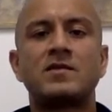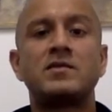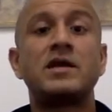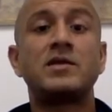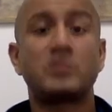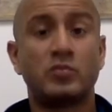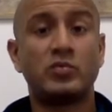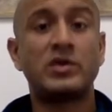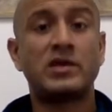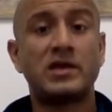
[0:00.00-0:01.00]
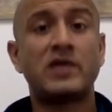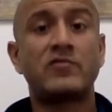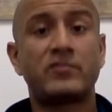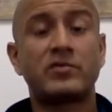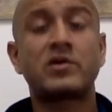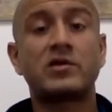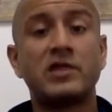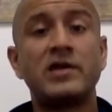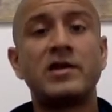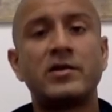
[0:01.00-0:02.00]
that we have
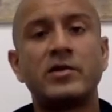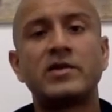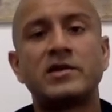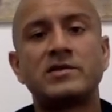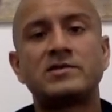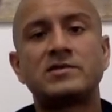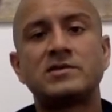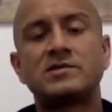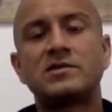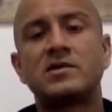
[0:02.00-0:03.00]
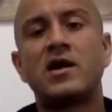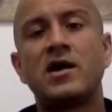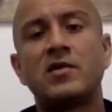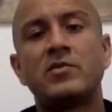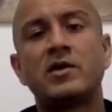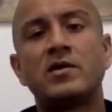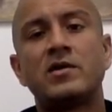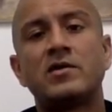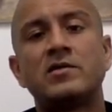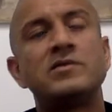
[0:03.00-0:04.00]
clearly witnessed since the time
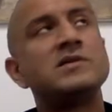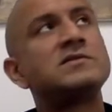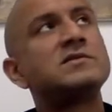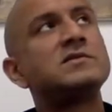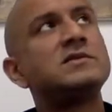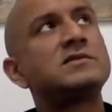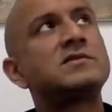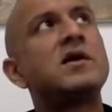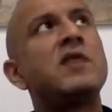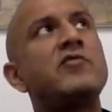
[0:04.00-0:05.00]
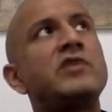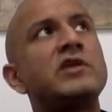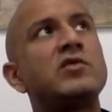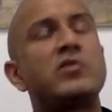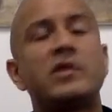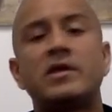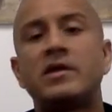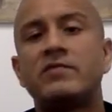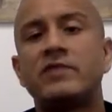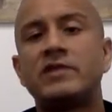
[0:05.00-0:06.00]
this discovery or
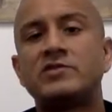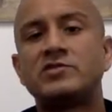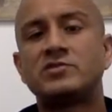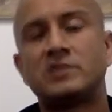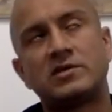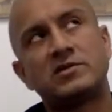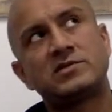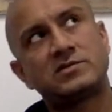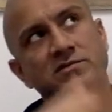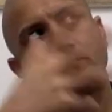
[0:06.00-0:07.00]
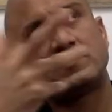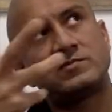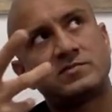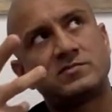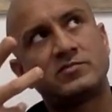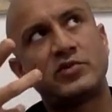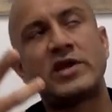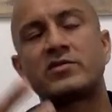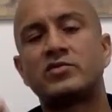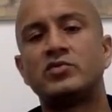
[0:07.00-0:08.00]
invention, like this
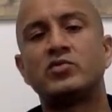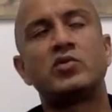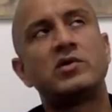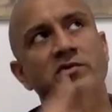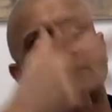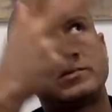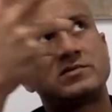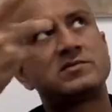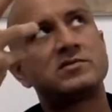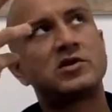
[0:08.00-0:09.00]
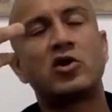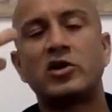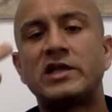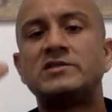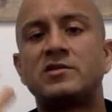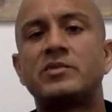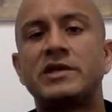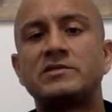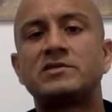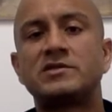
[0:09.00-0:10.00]
breakthrough, or the Cartesian
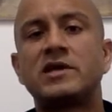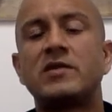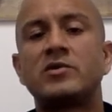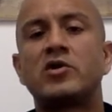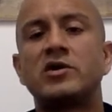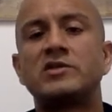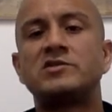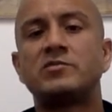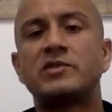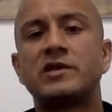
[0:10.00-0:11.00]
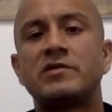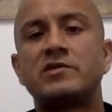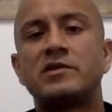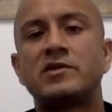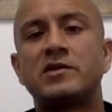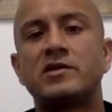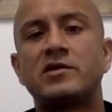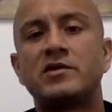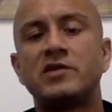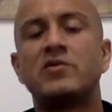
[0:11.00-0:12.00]
plane, since the time the Cartesian plane
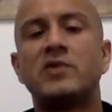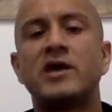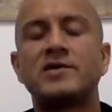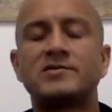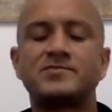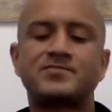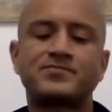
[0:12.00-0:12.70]
did arise.